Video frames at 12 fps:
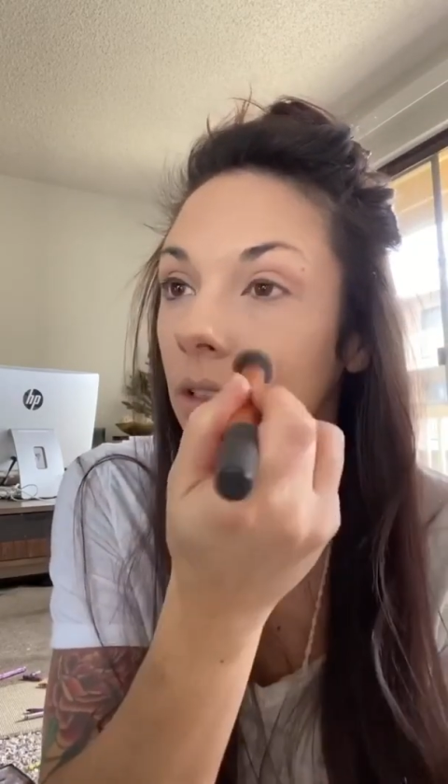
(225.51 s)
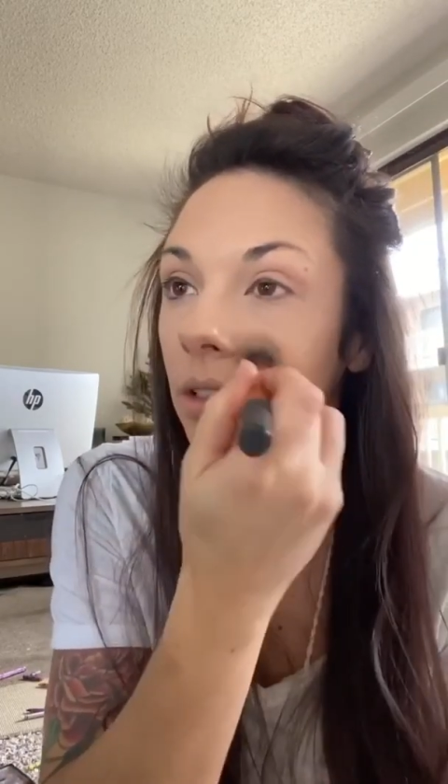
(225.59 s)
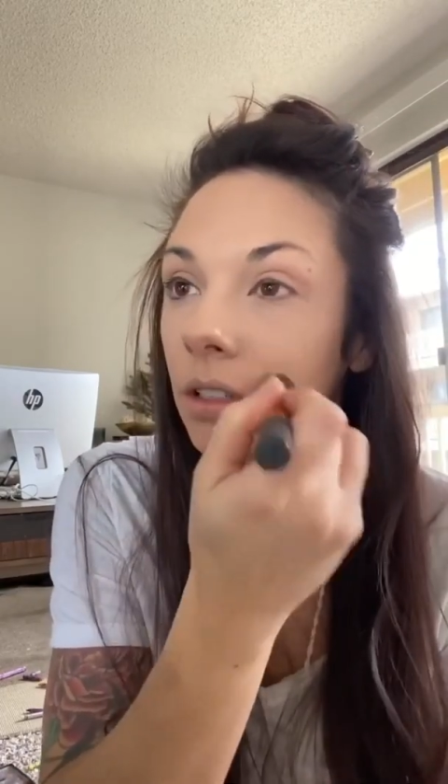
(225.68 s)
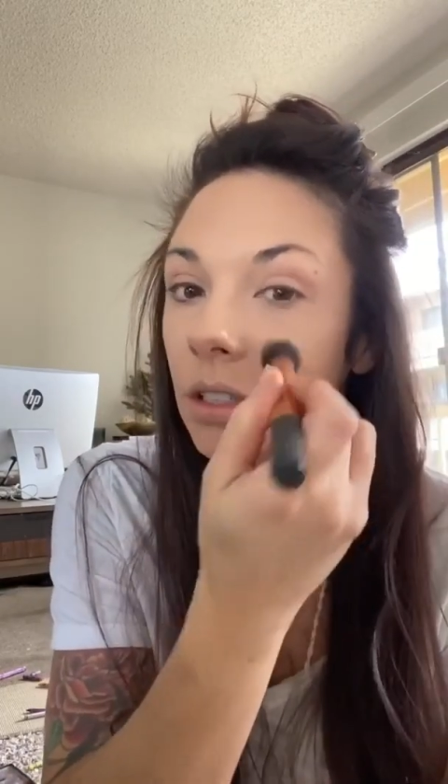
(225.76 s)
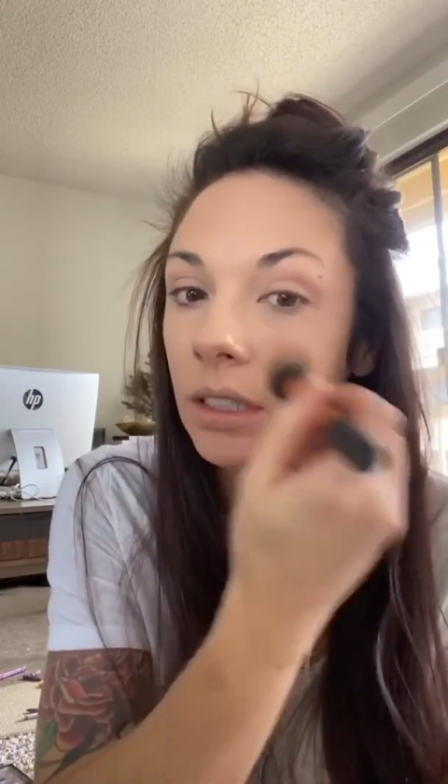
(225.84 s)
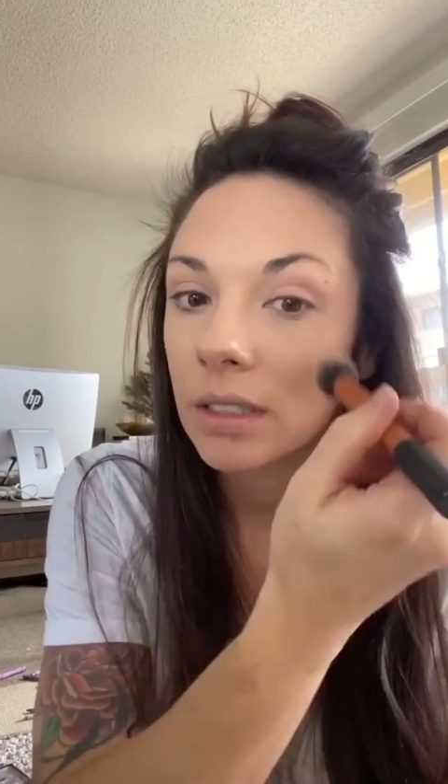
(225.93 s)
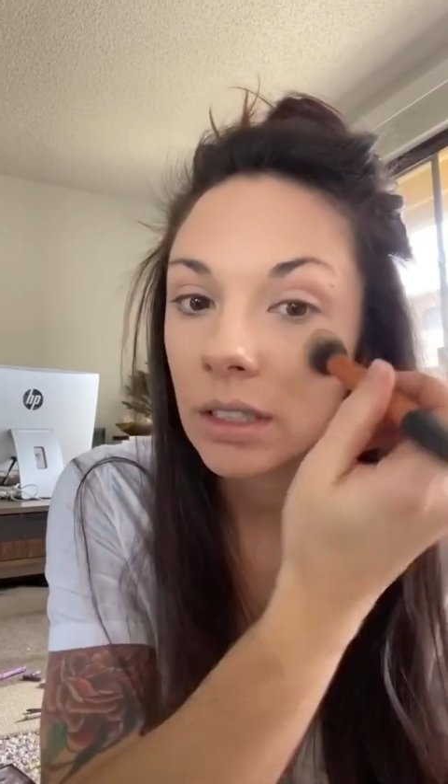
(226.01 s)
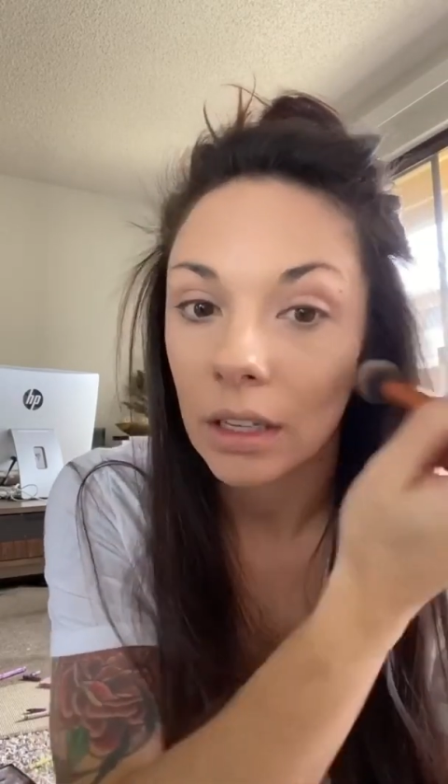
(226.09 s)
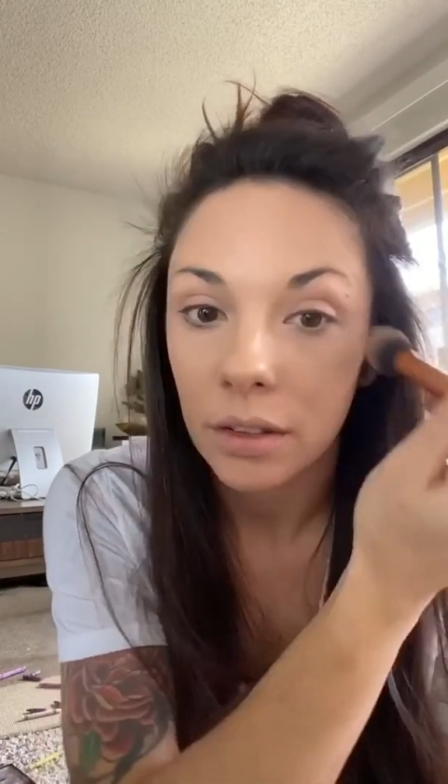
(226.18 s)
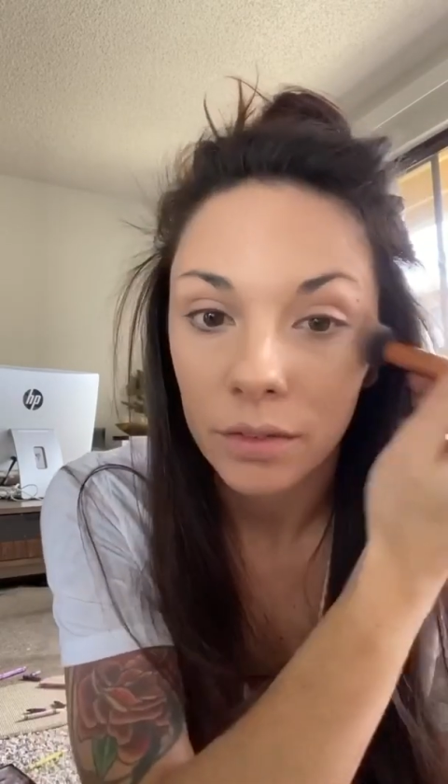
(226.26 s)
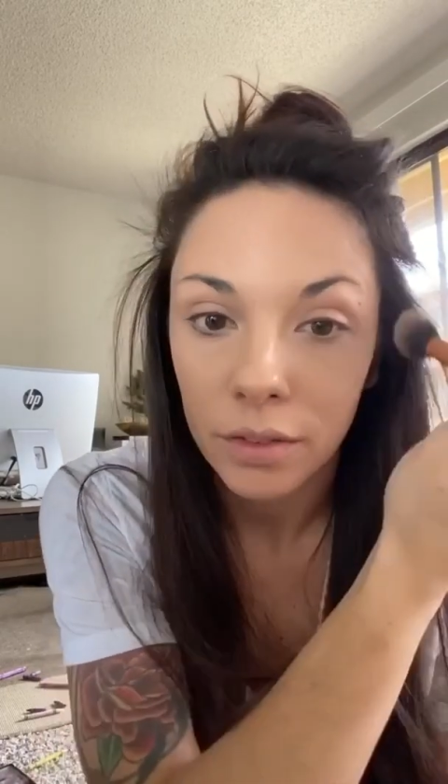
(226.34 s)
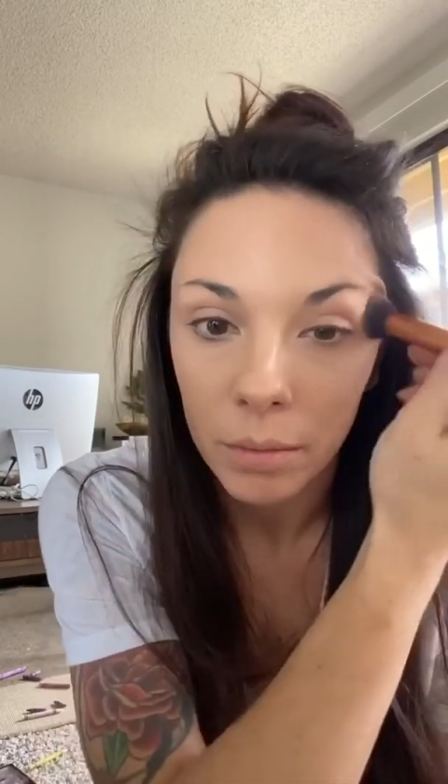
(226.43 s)

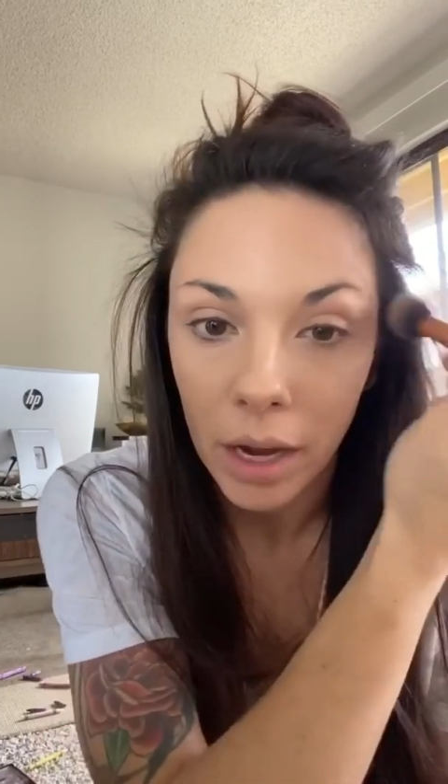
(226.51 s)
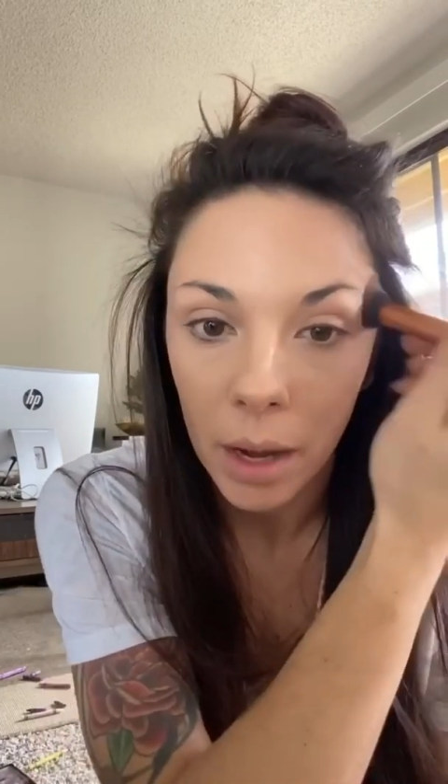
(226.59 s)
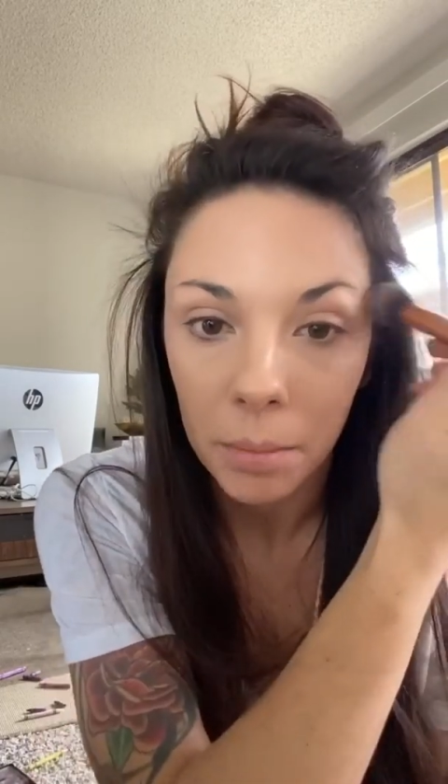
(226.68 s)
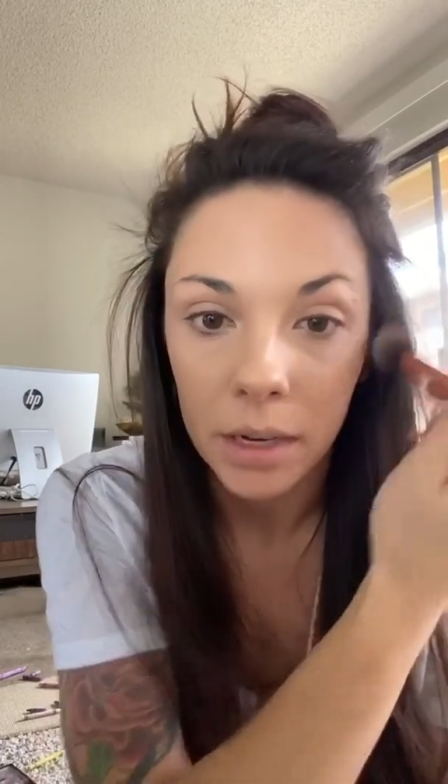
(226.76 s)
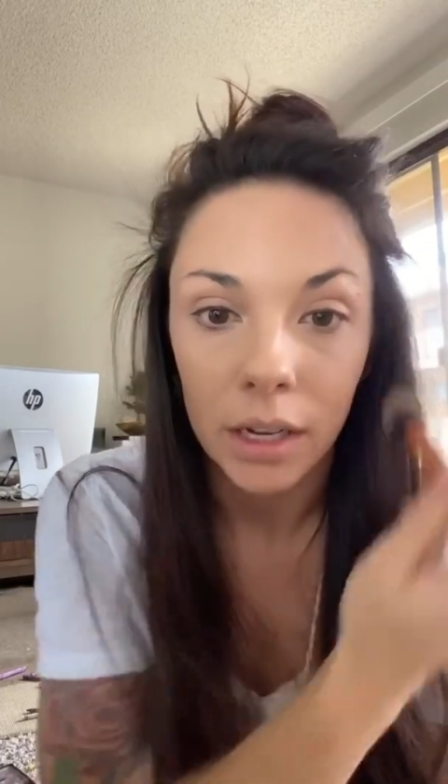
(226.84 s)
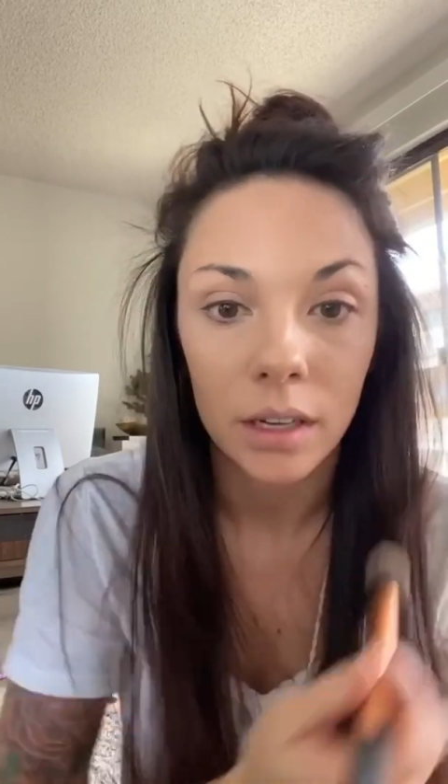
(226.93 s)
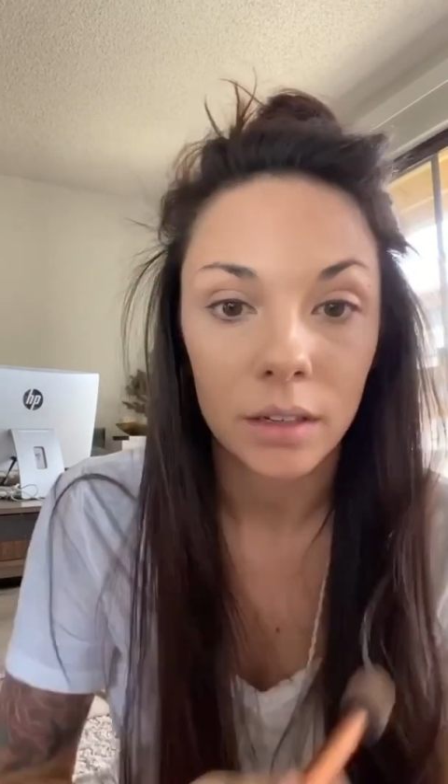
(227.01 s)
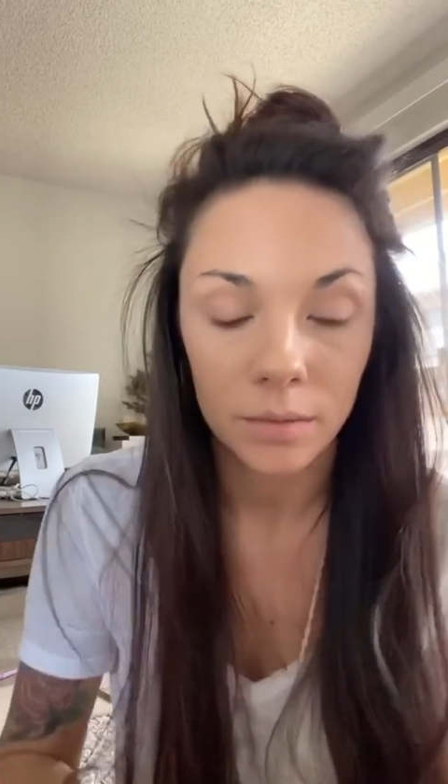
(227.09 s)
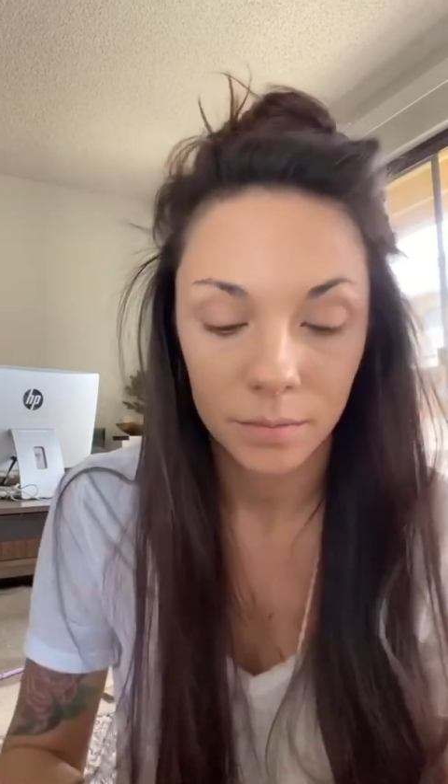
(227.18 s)
creasing from happening.